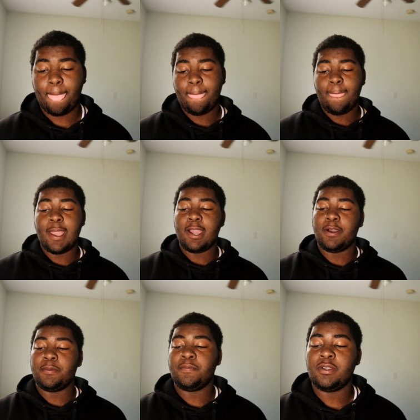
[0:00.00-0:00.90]

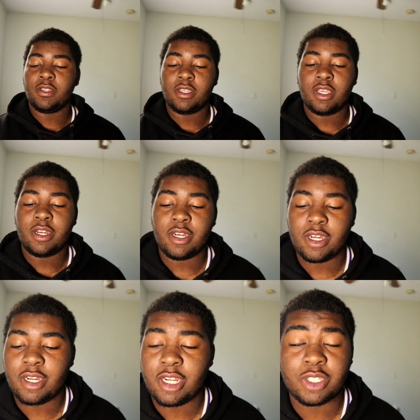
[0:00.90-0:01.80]
Now,
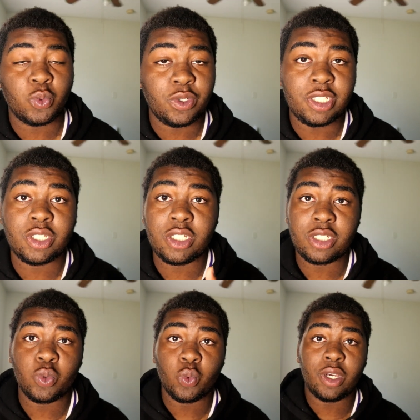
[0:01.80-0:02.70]
this is
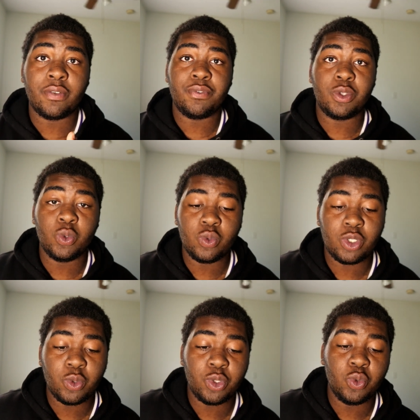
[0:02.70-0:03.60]
just one of you
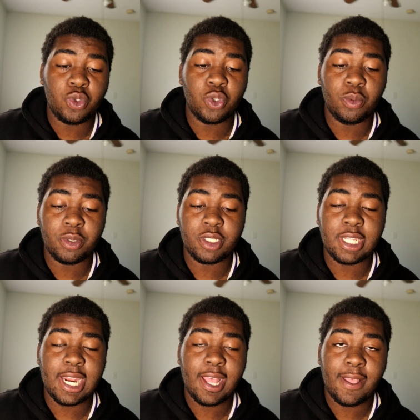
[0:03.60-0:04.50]
two YouTubers
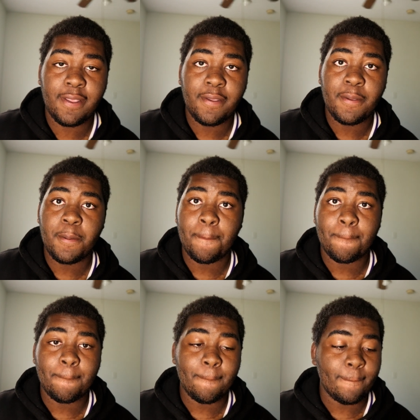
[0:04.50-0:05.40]
that
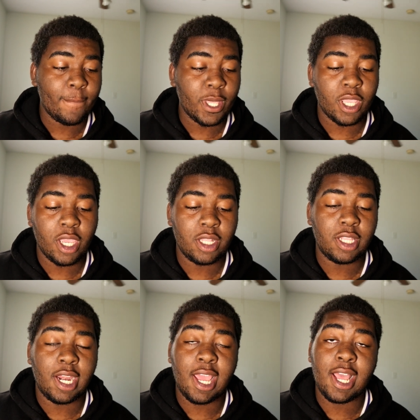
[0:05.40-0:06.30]

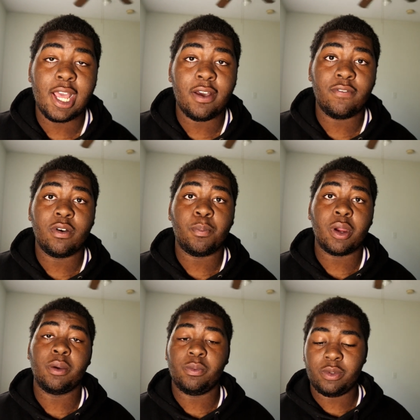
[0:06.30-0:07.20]
I have a
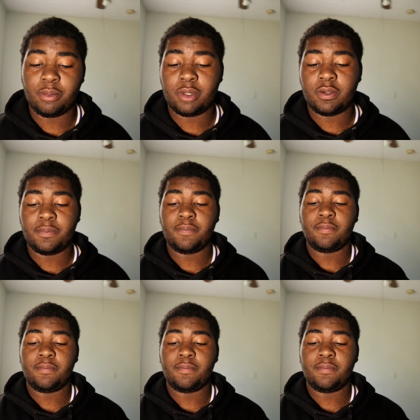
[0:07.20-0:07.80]
problem with, bro.